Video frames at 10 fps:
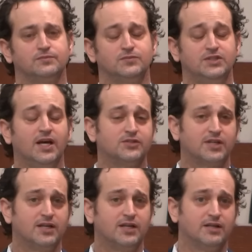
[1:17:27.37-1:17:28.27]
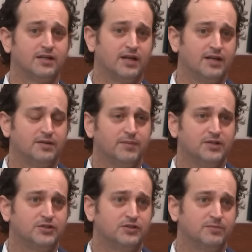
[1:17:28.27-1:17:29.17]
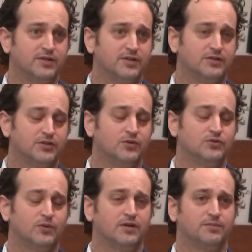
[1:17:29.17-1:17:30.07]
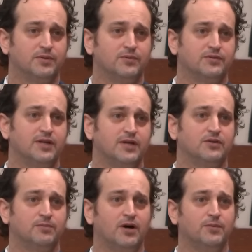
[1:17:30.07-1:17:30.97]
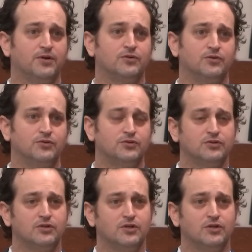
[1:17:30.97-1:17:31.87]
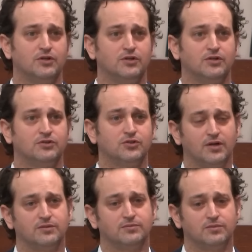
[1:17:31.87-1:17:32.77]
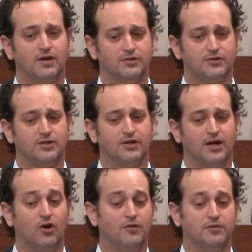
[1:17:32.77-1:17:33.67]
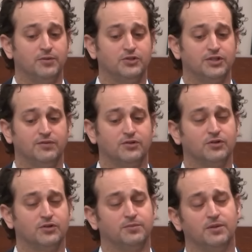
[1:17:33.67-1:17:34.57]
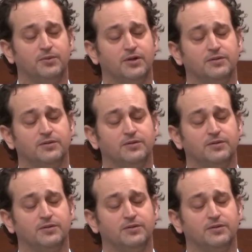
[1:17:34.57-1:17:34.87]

Yes. Katie had mentioned to me that she always wanted to be able to take her mom on a cruise. So I offered, but she never took me up on it.